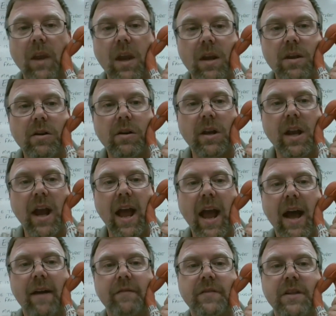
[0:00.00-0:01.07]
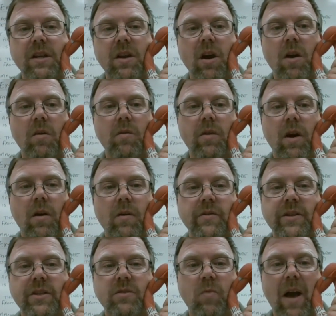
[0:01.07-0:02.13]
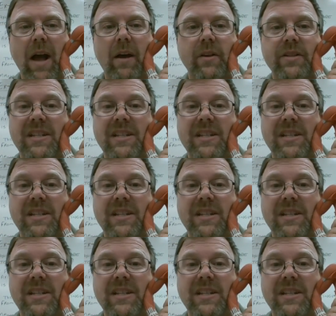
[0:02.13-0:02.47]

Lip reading: you're going to have to know those as well.